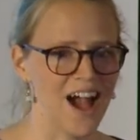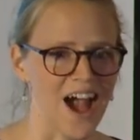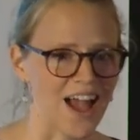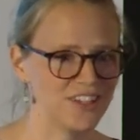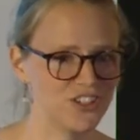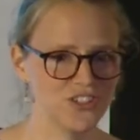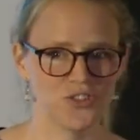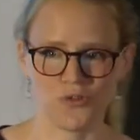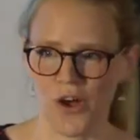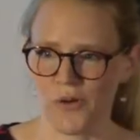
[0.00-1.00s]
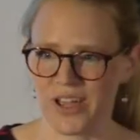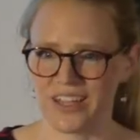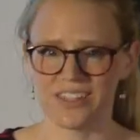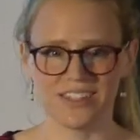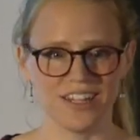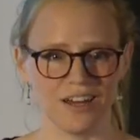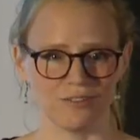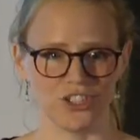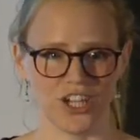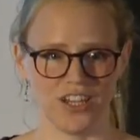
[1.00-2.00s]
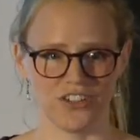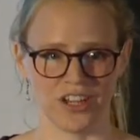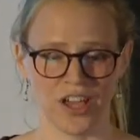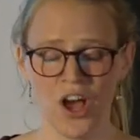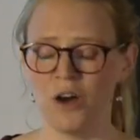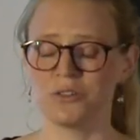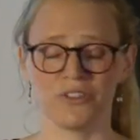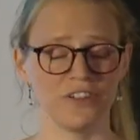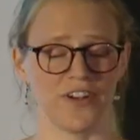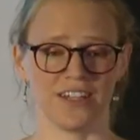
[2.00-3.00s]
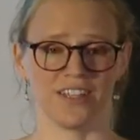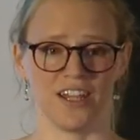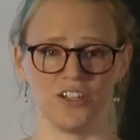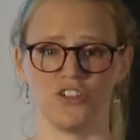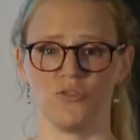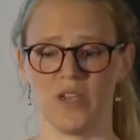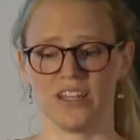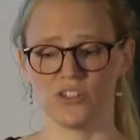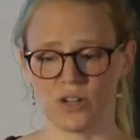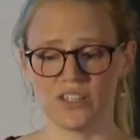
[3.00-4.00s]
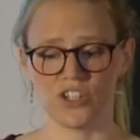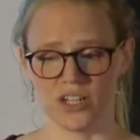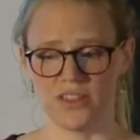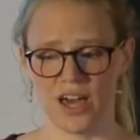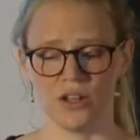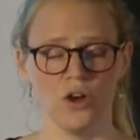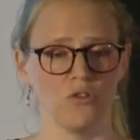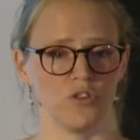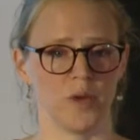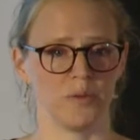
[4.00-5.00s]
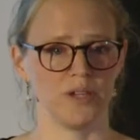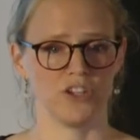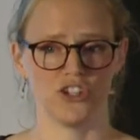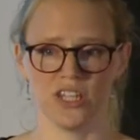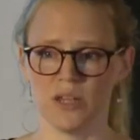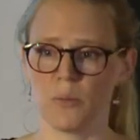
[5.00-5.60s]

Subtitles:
ice sheets growing, sea level changing was very fascinating to me, and so I studied that for my PhD.